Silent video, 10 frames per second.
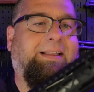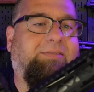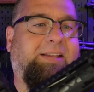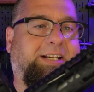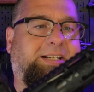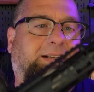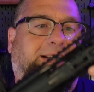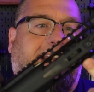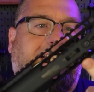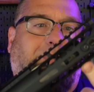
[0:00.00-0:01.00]
The
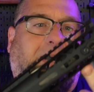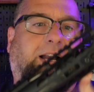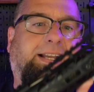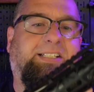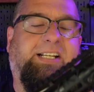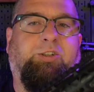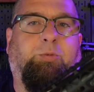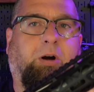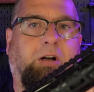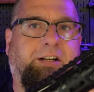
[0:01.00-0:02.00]
gas block is a
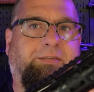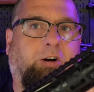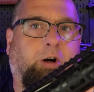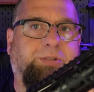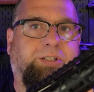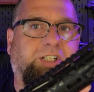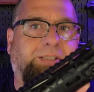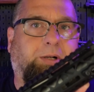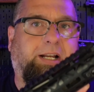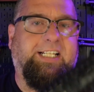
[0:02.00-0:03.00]
Superlative Arms
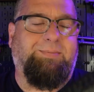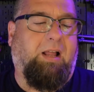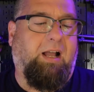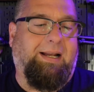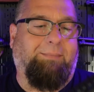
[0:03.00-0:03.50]
adjustable gas block.